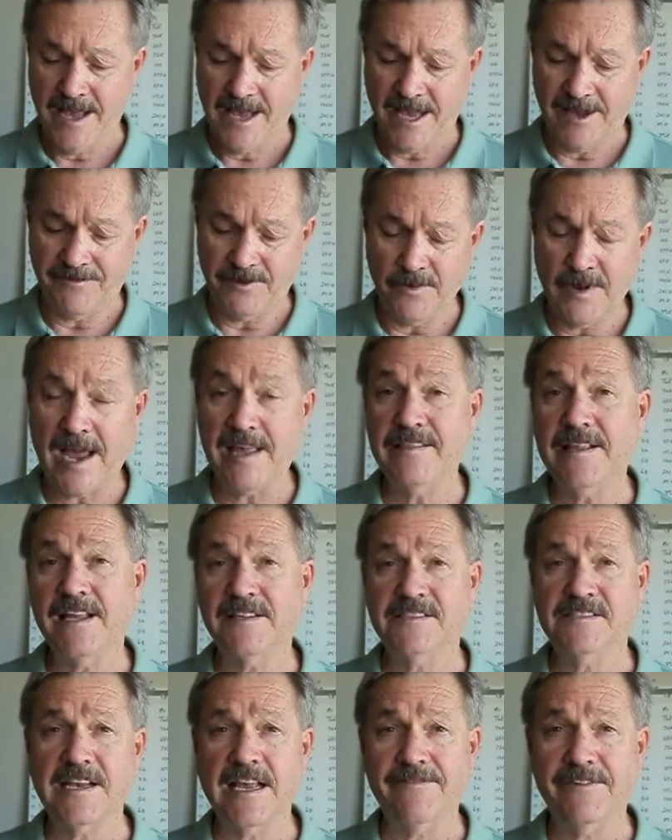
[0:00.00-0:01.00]
If you add
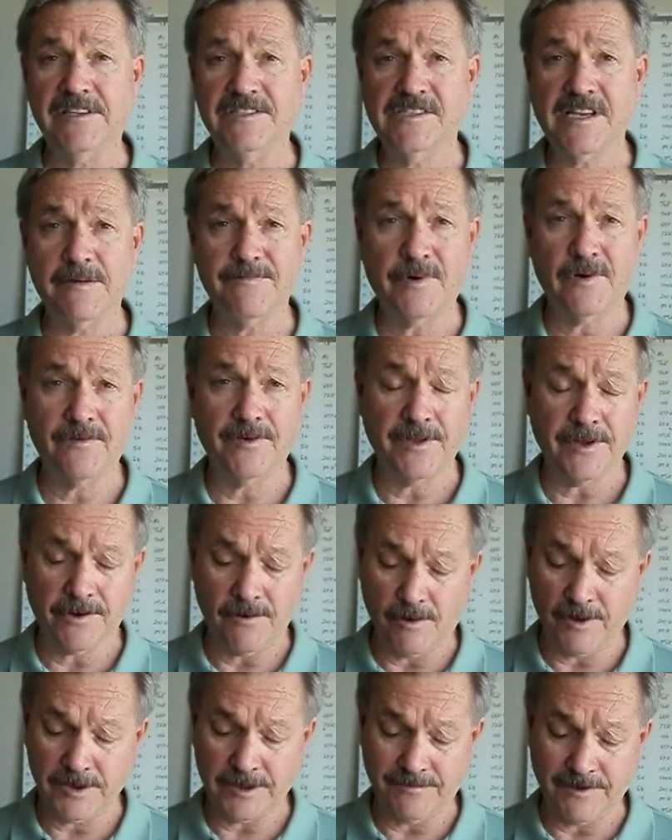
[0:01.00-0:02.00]
that savings up over the
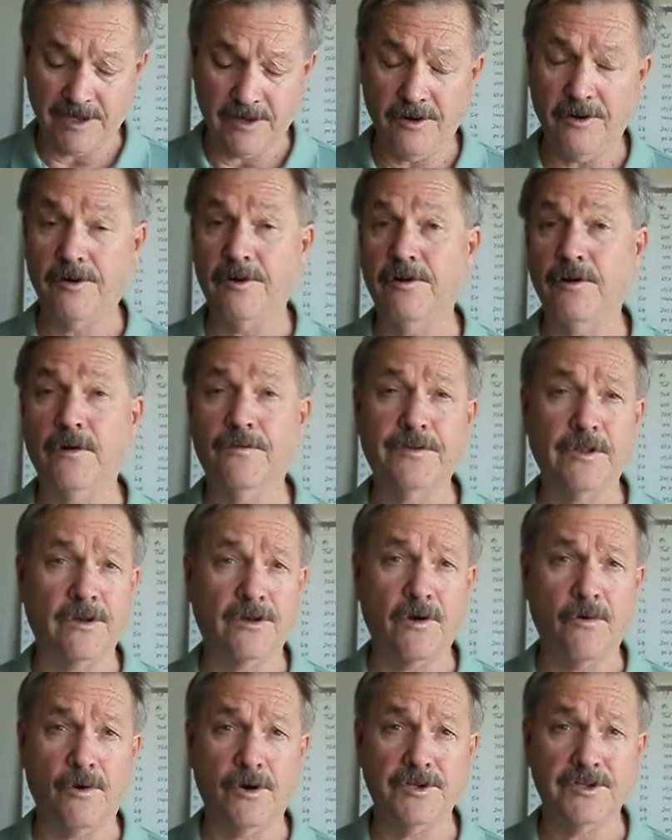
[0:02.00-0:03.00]
course of a year or over the
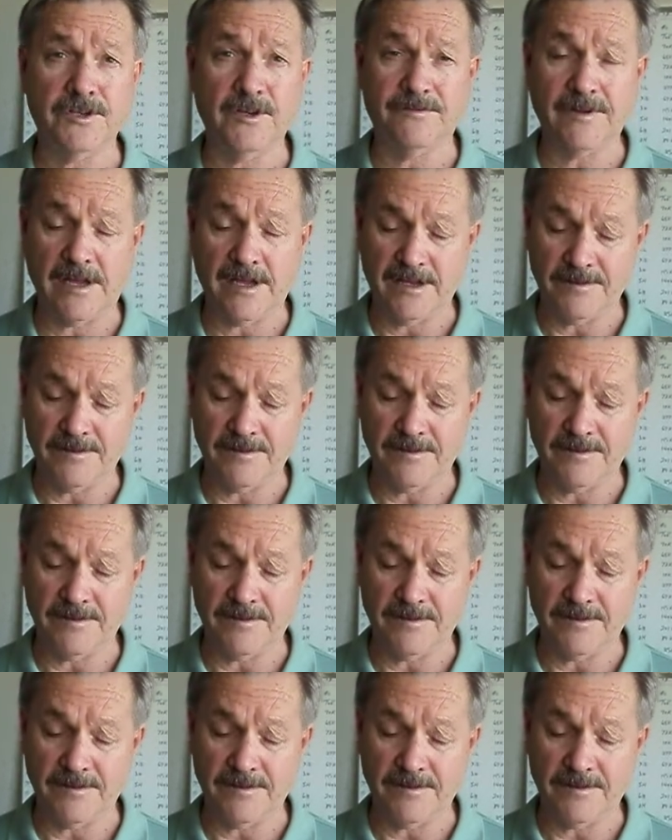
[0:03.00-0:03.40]
course of